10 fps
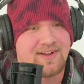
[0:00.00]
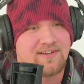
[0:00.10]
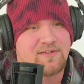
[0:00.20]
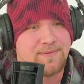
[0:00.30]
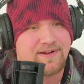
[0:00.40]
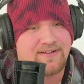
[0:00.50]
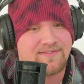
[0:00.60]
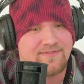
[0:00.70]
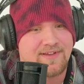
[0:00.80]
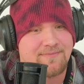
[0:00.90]

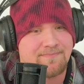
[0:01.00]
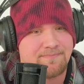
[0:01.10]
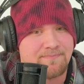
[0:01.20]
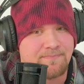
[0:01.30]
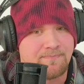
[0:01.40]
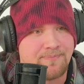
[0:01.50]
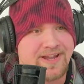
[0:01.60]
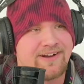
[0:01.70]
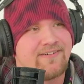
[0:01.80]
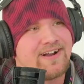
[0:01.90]
experience of like
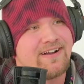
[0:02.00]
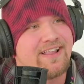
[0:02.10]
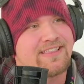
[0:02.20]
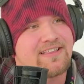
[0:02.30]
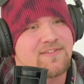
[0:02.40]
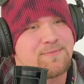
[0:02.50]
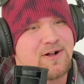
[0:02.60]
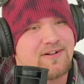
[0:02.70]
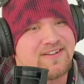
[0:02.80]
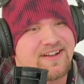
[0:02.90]
being around like that
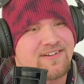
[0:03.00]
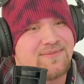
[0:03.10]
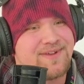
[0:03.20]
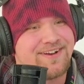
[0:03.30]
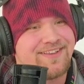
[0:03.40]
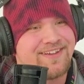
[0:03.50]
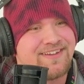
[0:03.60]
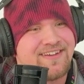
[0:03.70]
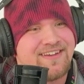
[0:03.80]
smaller town community,